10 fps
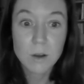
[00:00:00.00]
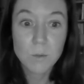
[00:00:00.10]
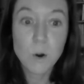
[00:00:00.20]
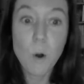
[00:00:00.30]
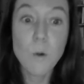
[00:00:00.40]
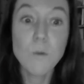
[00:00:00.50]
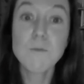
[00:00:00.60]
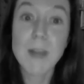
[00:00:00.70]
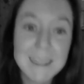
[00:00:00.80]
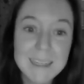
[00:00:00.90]
We're
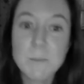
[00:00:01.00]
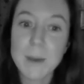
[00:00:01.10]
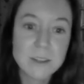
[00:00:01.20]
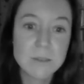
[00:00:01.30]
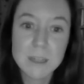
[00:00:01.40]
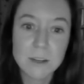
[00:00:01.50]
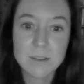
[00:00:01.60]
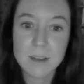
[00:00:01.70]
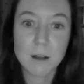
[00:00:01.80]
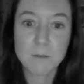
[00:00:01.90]
already bettering
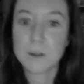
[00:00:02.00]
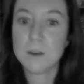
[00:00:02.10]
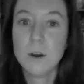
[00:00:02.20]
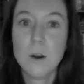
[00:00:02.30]
yourself and